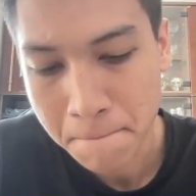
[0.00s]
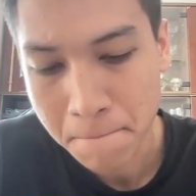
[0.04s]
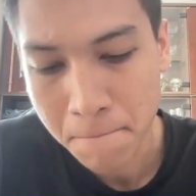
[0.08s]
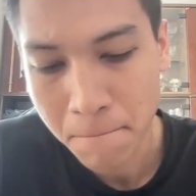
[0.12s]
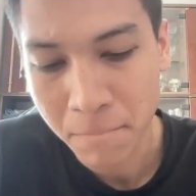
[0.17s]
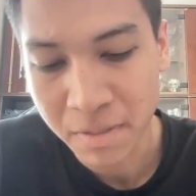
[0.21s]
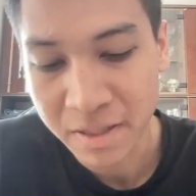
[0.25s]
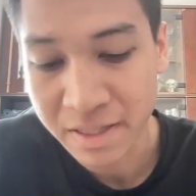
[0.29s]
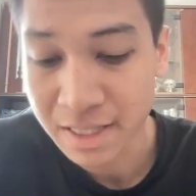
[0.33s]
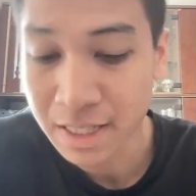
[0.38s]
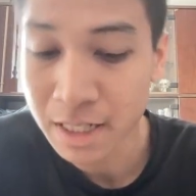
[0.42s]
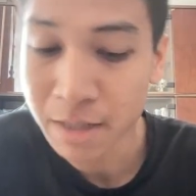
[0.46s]

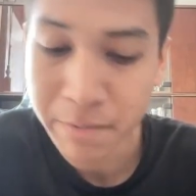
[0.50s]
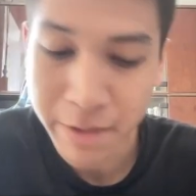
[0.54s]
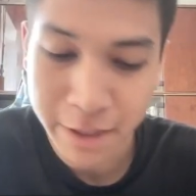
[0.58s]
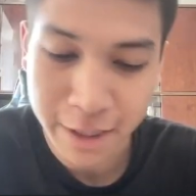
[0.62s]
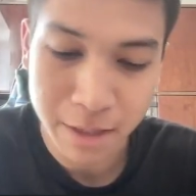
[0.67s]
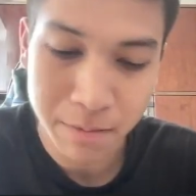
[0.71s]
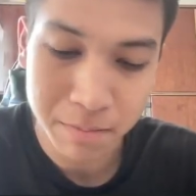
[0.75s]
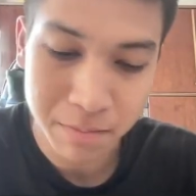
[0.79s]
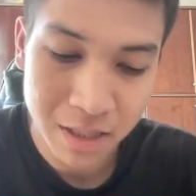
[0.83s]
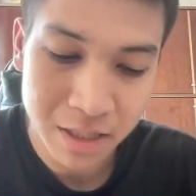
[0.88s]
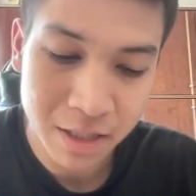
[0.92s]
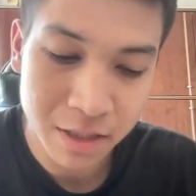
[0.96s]
but they're
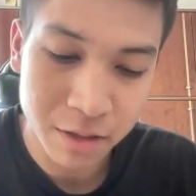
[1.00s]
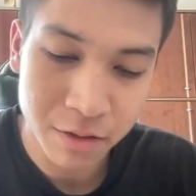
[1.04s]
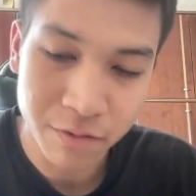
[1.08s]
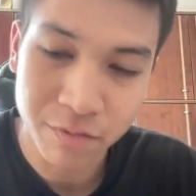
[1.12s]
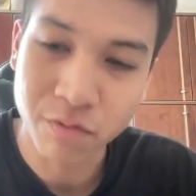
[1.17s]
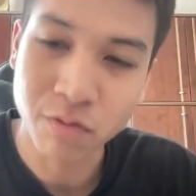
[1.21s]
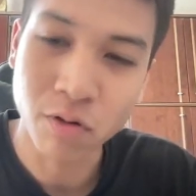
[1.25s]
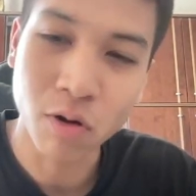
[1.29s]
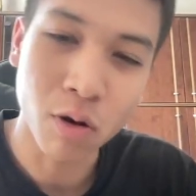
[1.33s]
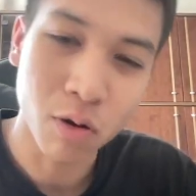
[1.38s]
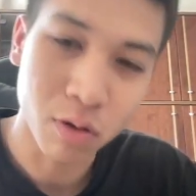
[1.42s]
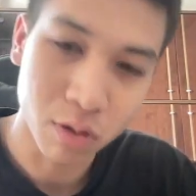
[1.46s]
making money the
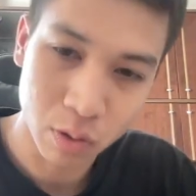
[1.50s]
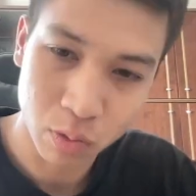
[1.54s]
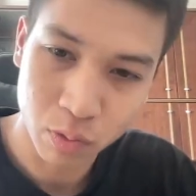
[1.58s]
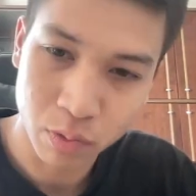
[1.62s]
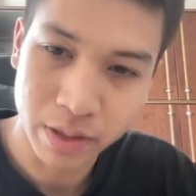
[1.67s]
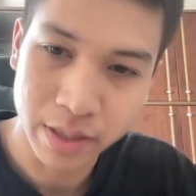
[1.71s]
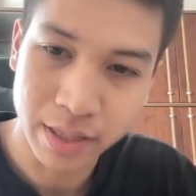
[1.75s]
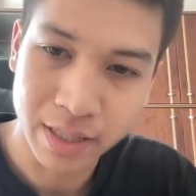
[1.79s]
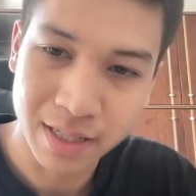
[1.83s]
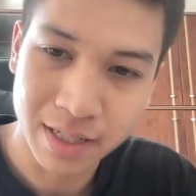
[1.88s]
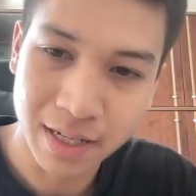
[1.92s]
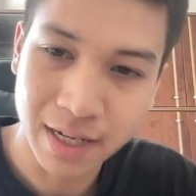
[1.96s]
wrong
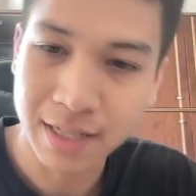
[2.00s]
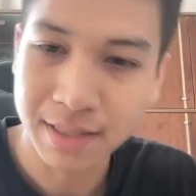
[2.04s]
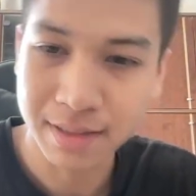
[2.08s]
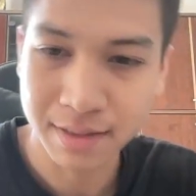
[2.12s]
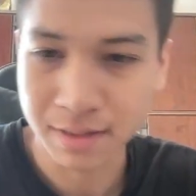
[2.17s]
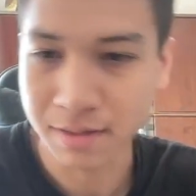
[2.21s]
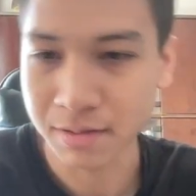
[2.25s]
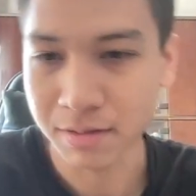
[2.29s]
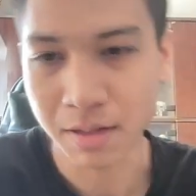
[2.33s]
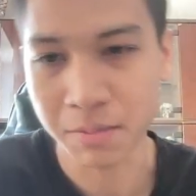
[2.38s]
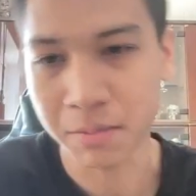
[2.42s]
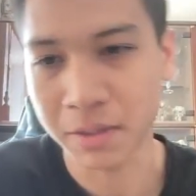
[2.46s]
way.
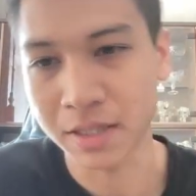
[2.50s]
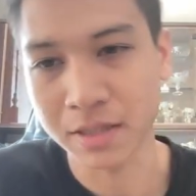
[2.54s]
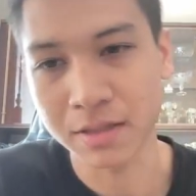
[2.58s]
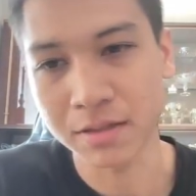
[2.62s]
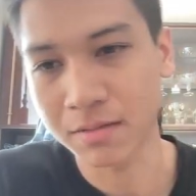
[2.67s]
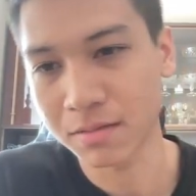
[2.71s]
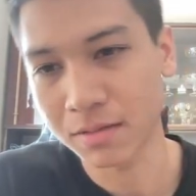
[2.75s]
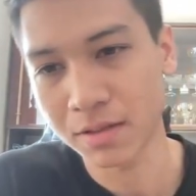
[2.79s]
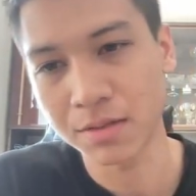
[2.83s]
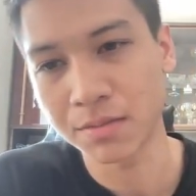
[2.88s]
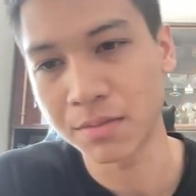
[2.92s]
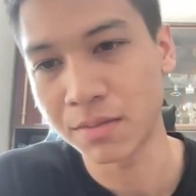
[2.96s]
I mean,
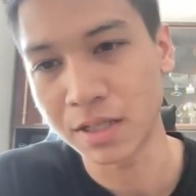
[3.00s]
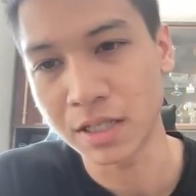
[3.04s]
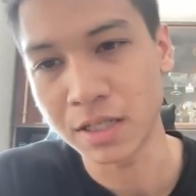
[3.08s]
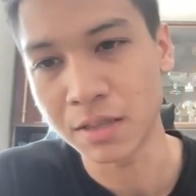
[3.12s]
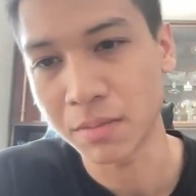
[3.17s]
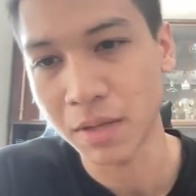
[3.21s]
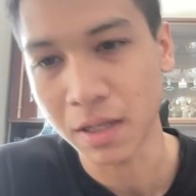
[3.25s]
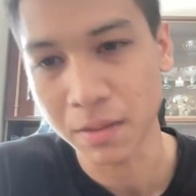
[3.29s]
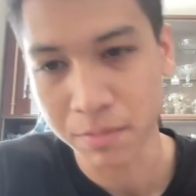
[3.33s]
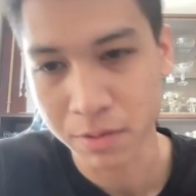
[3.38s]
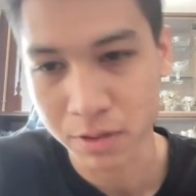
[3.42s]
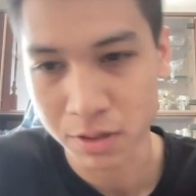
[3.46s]
in
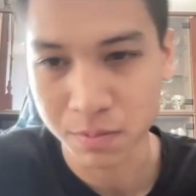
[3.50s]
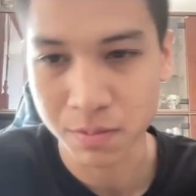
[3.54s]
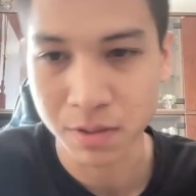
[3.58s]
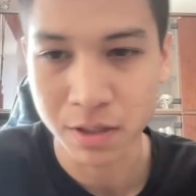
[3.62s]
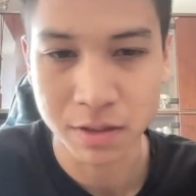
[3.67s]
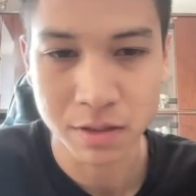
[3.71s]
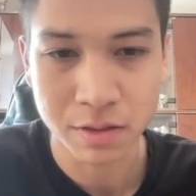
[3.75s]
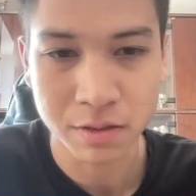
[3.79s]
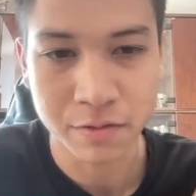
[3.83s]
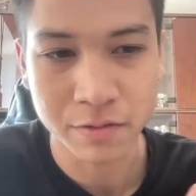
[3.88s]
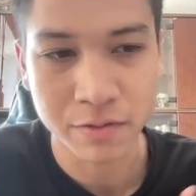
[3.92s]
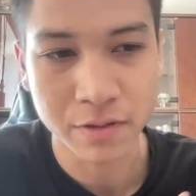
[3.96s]
my
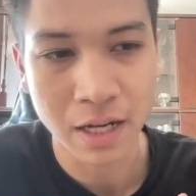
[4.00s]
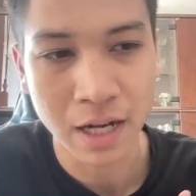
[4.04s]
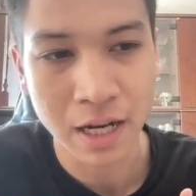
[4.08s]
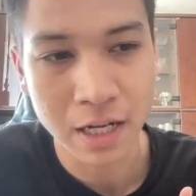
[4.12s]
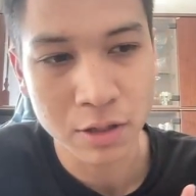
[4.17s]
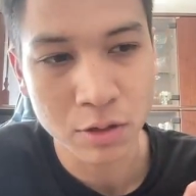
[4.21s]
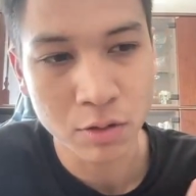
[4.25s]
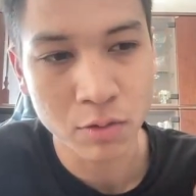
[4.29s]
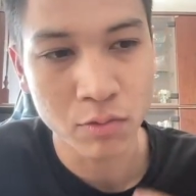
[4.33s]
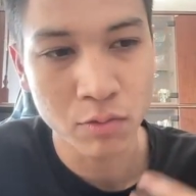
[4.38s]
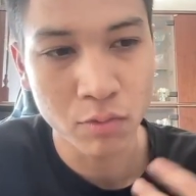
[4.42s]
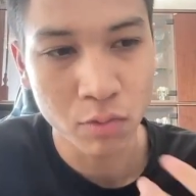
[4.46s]
perspective, I
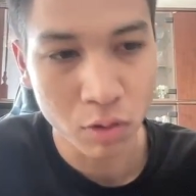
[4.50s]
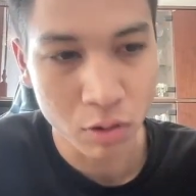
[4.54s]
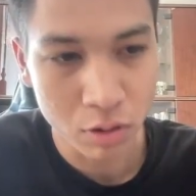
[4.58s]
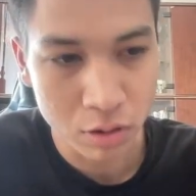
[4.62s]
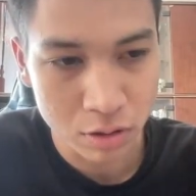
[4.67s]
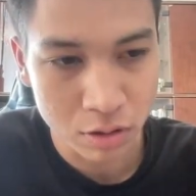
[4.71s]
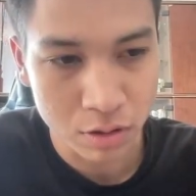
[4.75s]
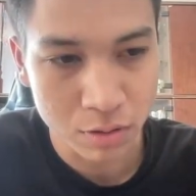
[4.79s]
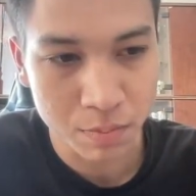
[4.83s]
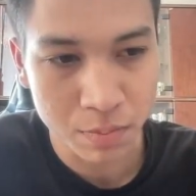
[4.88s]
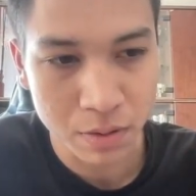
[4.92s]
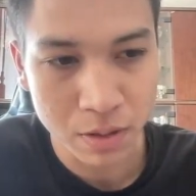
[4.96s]
don't
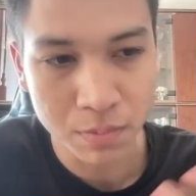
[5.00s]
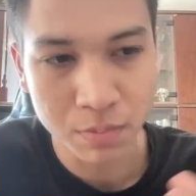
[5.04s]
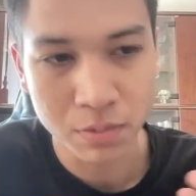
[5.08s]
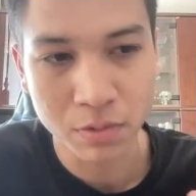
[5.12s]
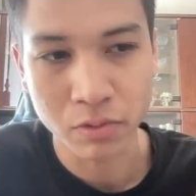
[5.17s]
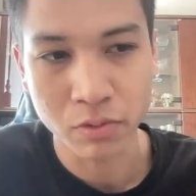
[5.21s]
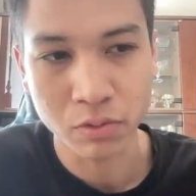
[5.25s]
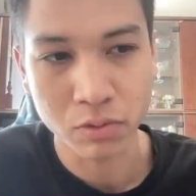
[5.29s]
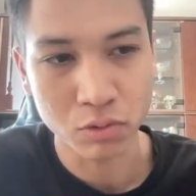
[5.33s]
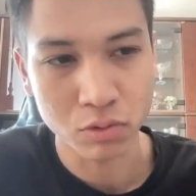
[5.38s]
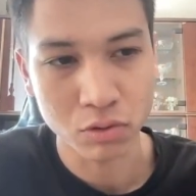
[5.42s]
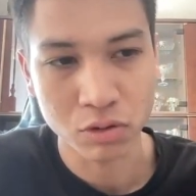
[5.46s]
want
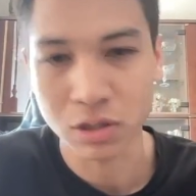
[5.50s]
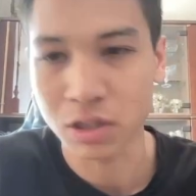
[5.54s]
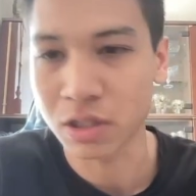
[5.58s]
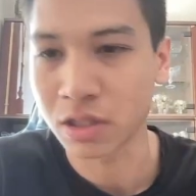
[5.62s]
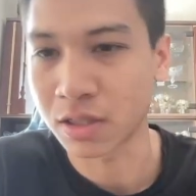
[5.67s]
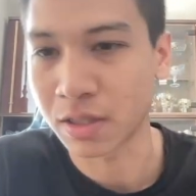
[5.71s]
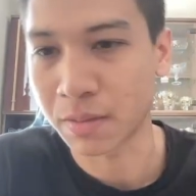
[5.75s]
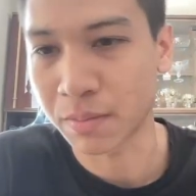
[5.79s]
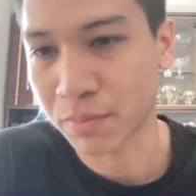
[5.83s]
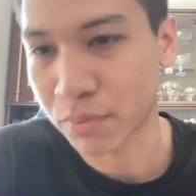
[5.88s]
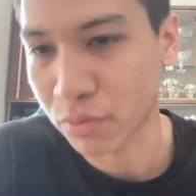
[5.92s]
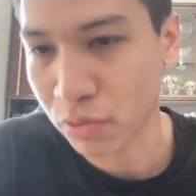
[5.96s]
people to see
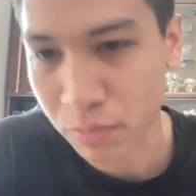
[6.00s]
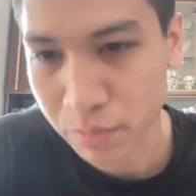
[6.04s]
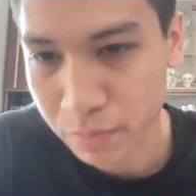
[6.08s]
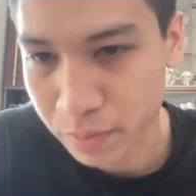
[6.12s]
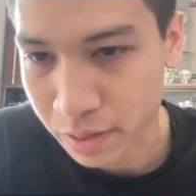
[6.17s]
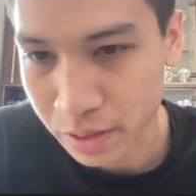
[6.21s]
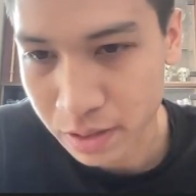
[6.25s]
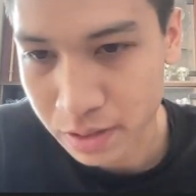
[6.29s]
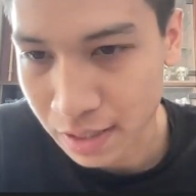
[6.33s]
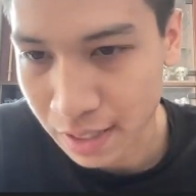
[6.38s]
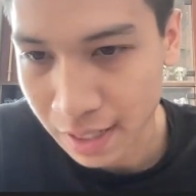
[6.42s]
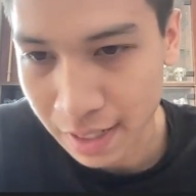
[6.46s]

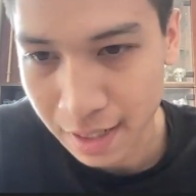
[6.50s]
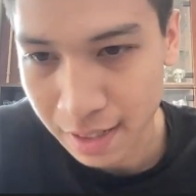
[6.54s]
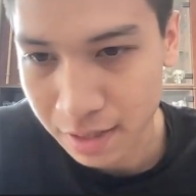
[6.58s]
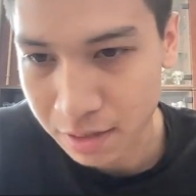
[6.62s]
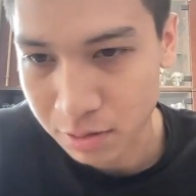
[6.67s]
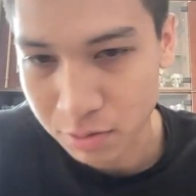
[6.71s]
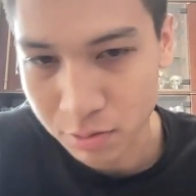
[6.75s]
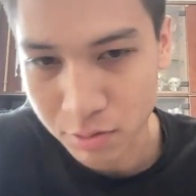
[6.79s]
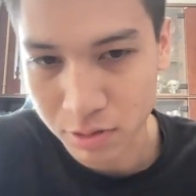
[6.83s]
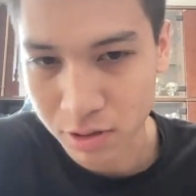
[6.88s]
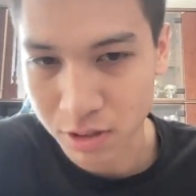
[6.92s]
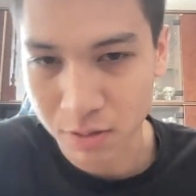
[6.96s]
inappropriate
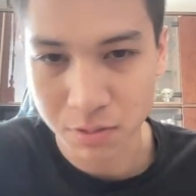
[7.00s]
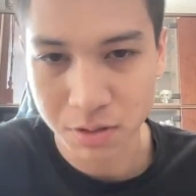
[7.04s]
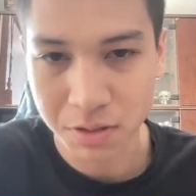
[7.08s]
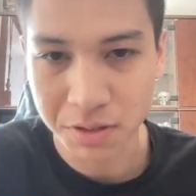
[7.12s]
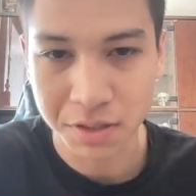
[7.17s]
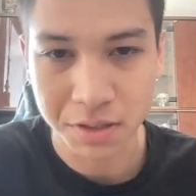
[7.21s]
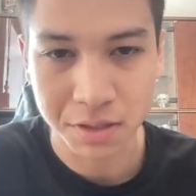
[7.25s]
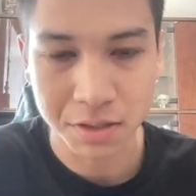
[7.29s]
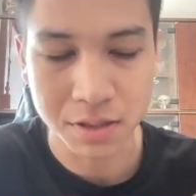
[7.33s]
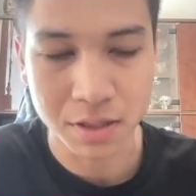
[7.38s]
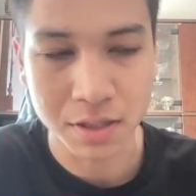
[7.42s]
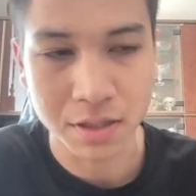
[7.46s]
ads or
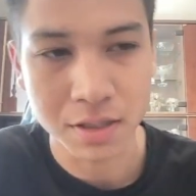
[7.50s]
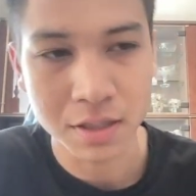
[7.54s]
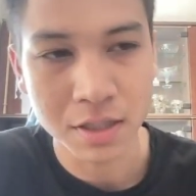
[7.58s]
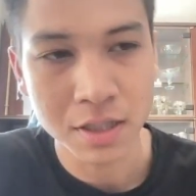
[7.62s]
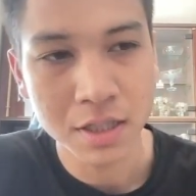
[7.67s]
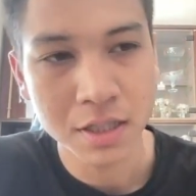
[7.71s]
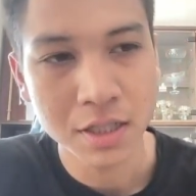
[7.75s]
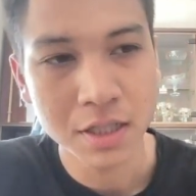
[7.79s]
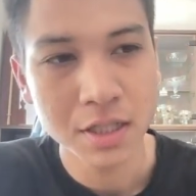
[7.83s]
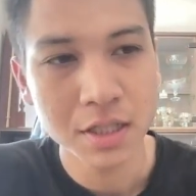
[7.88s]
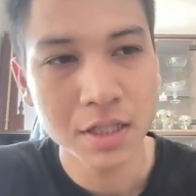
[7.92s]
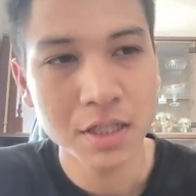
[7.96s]
something like that.
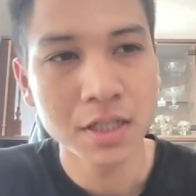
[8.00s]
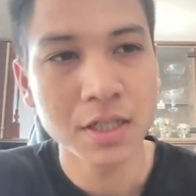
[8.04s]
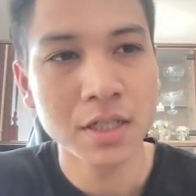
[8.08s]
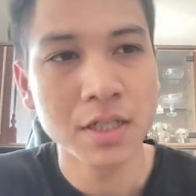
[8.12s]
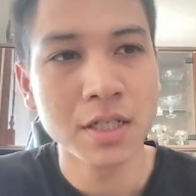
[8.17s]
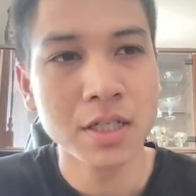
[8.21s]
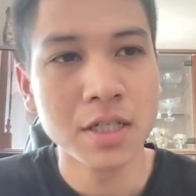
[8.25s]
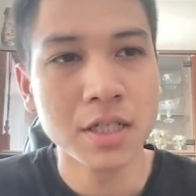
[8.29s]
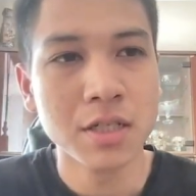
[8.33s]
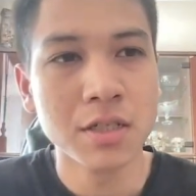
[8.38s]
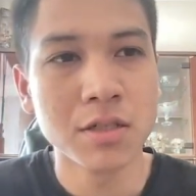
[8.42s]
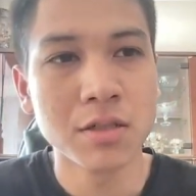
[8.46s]

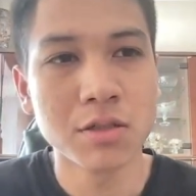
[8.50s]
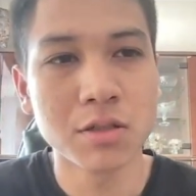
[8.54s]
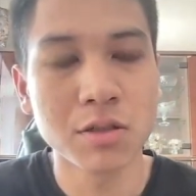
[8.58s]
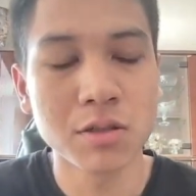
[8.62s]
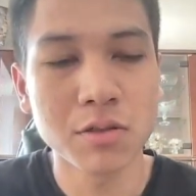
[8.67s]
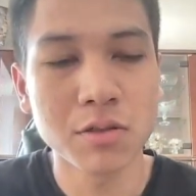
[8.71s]
So